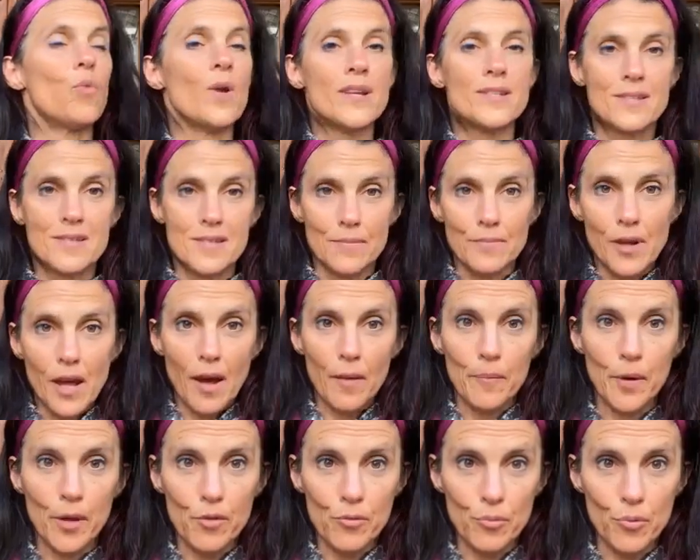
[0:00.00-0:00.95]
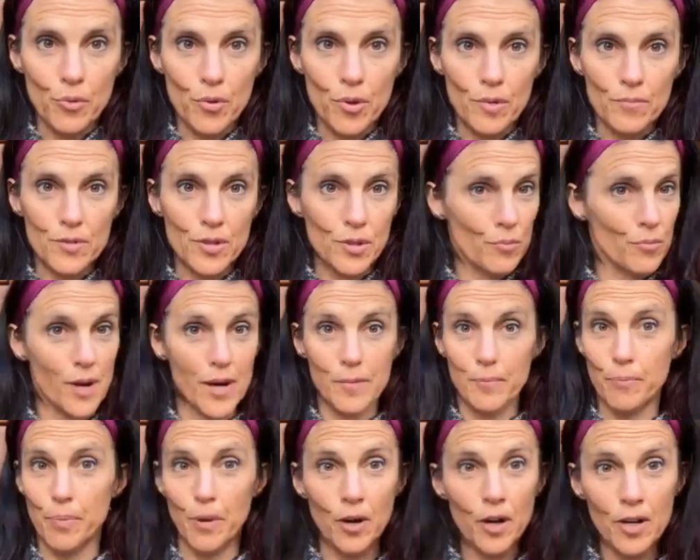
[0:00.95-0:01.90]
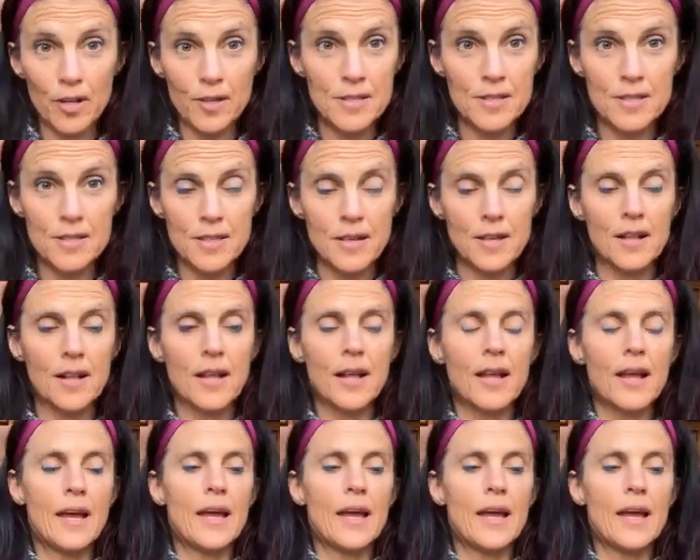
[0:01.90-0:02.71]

Wisdom coming through them to write books.